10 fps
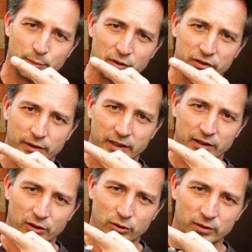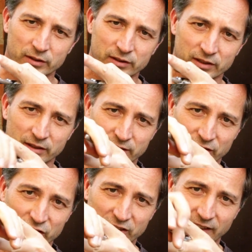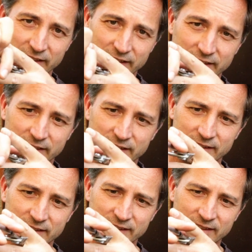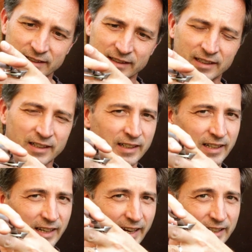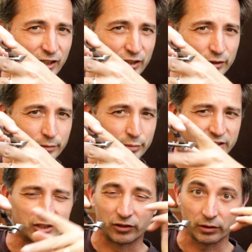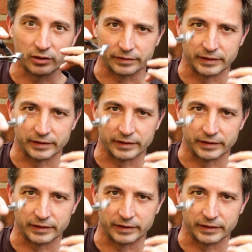but you can go slide it in. and cut off a branch, not your